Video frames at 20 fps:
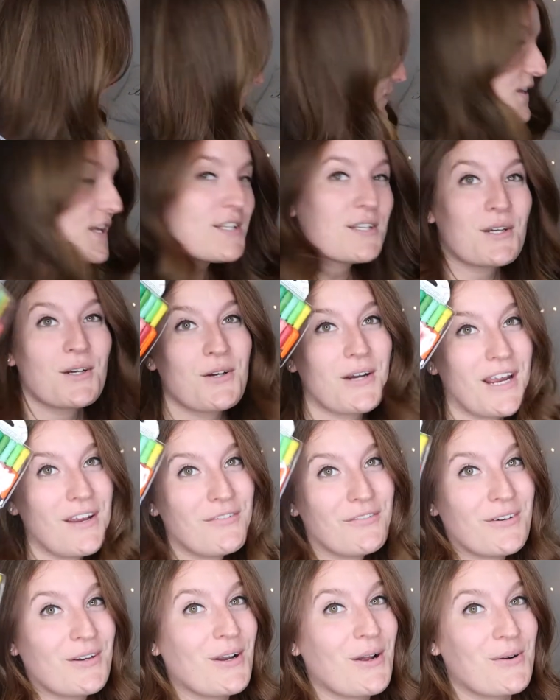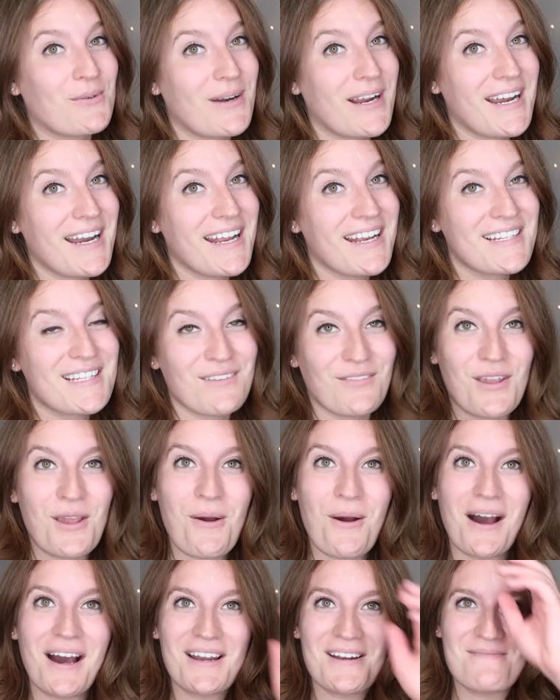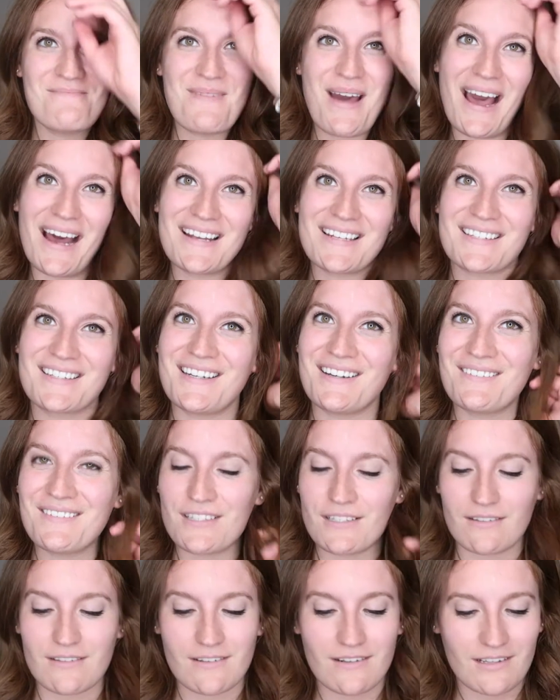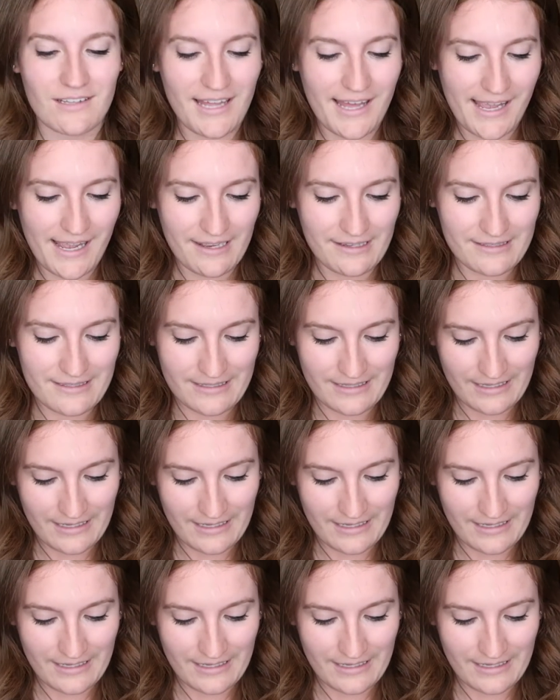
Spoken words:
these are great for note writings if you want to pass notes in class.